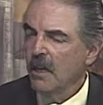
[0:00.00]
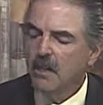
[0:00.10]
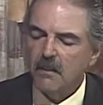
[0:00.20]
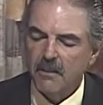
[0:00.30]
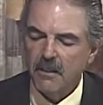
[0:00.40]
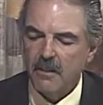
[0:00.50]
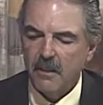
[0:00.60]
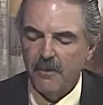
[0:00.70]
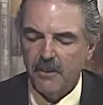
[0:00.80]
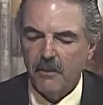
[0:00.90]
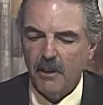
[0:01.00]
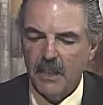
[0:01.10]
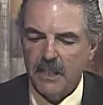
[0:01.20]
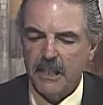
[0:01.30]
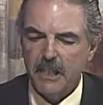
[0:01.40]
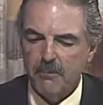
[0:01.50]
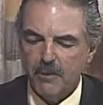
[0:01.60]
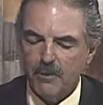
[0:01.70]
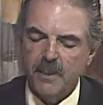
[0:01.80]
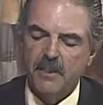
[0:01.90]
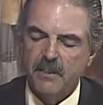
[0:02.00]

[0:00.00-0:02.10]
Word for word: Okay. So there's a definite relationship between them.